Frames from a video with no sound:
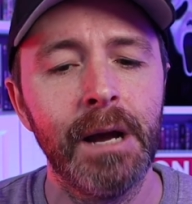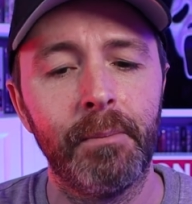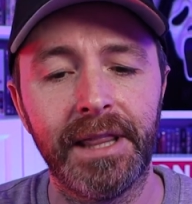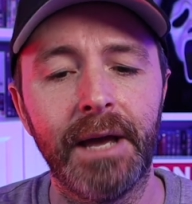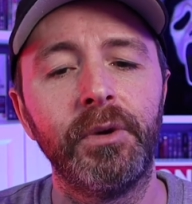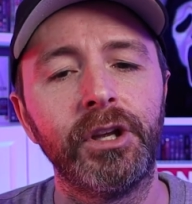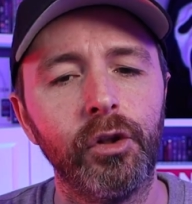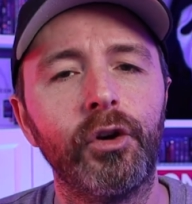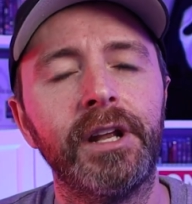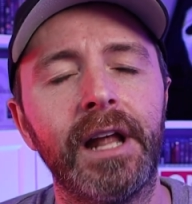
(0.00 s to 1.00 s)
But then when you're
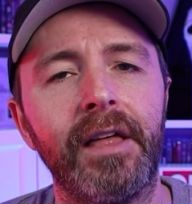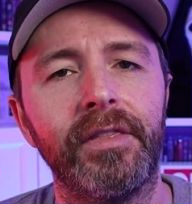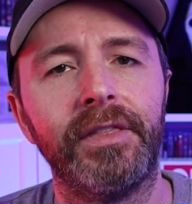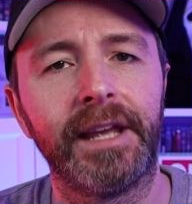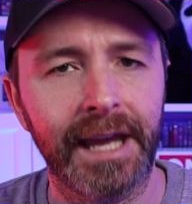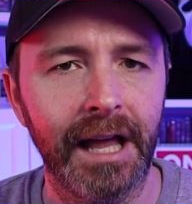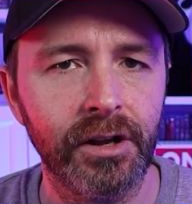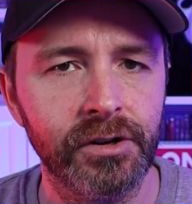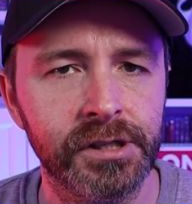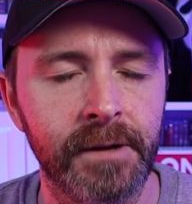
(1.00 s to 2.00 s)
looking at the
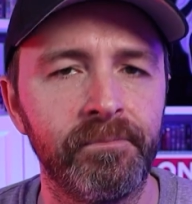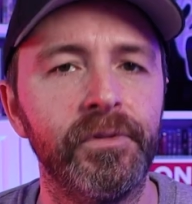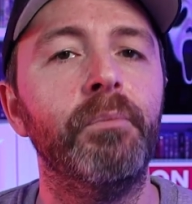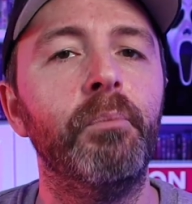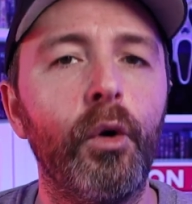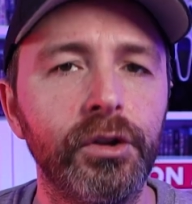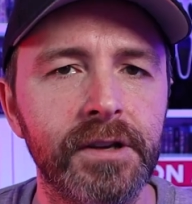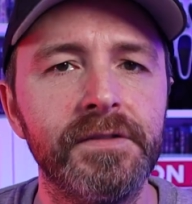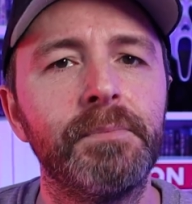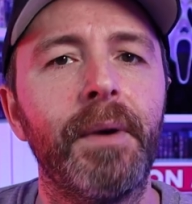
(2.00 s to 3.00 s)
killers, the
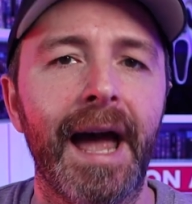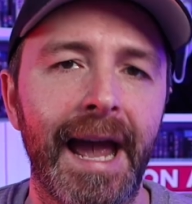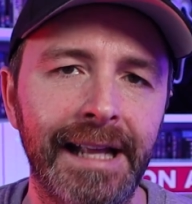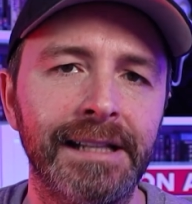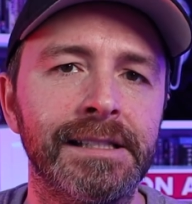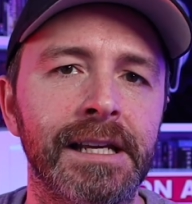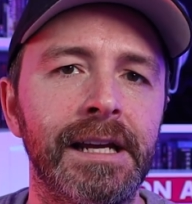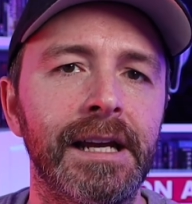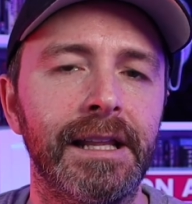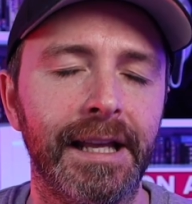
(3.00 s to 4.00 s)
motives behind
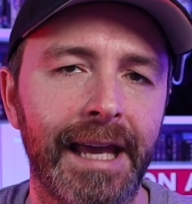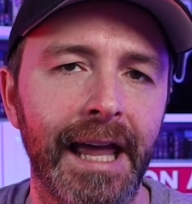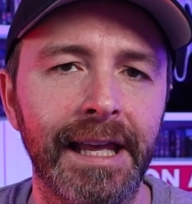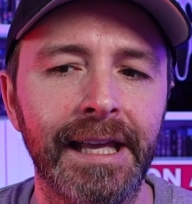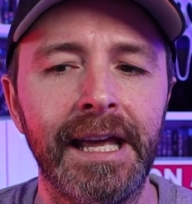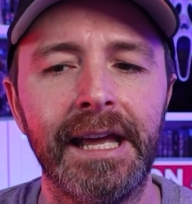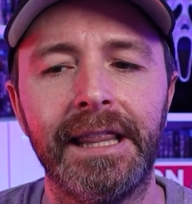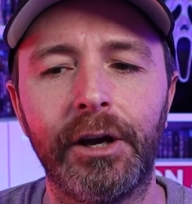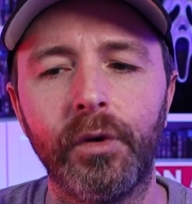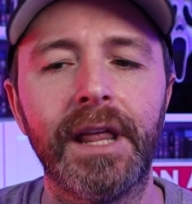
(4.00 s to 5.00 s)
the killing,
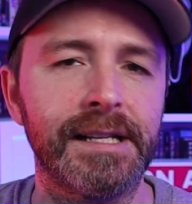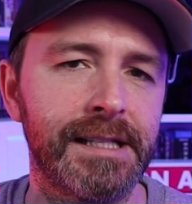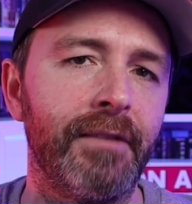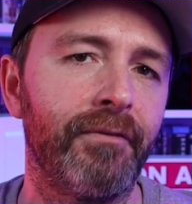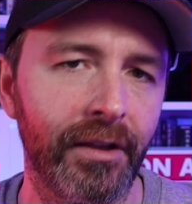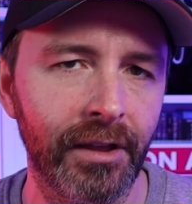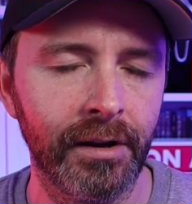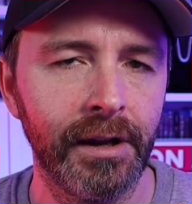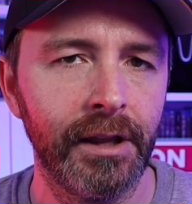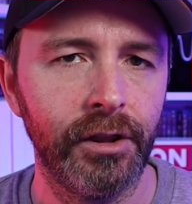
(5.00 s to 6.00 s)
they go that step further.